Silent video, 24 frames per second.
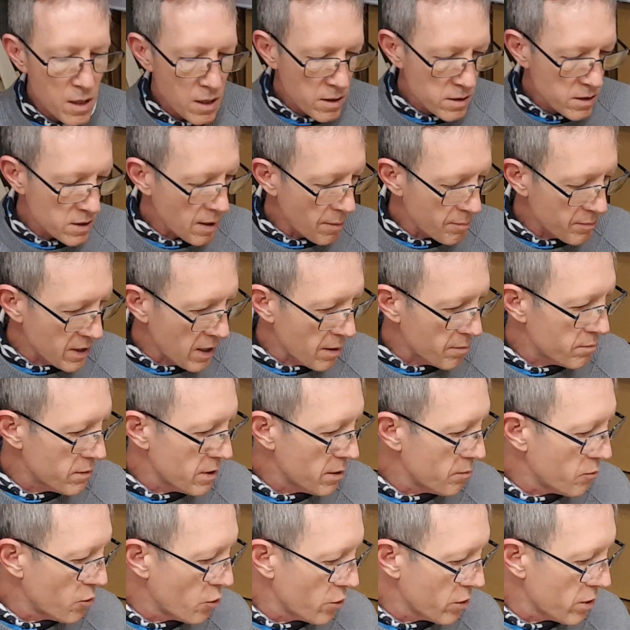some number
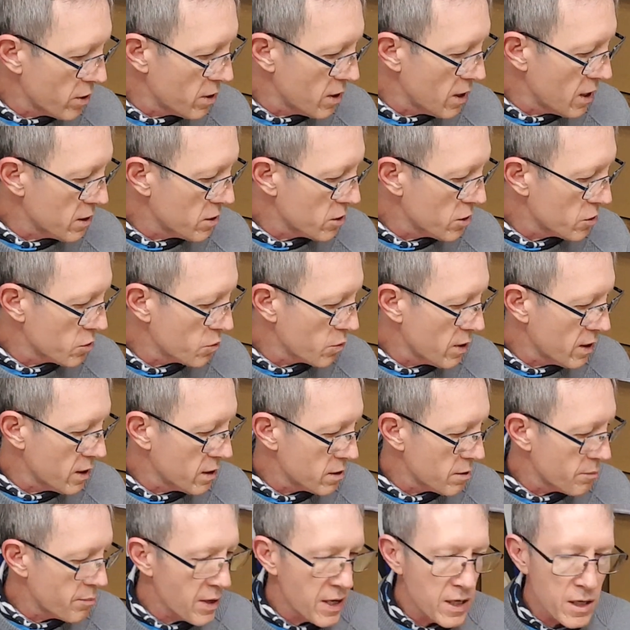more than that as well,
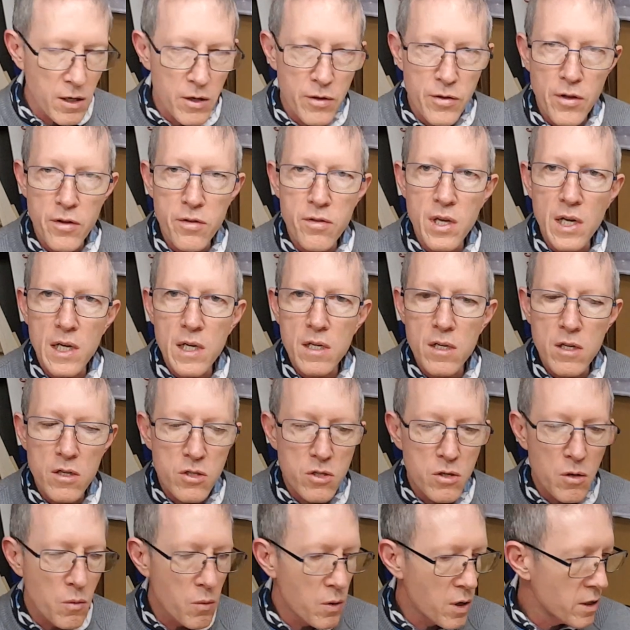depending on the
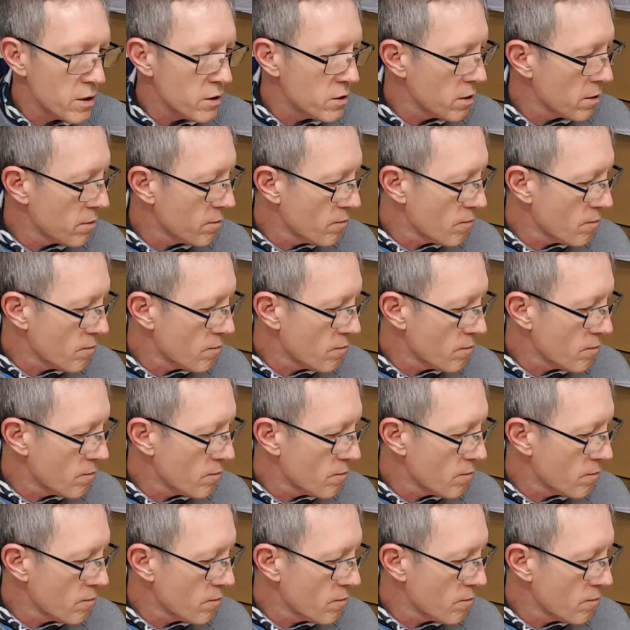thickness you want.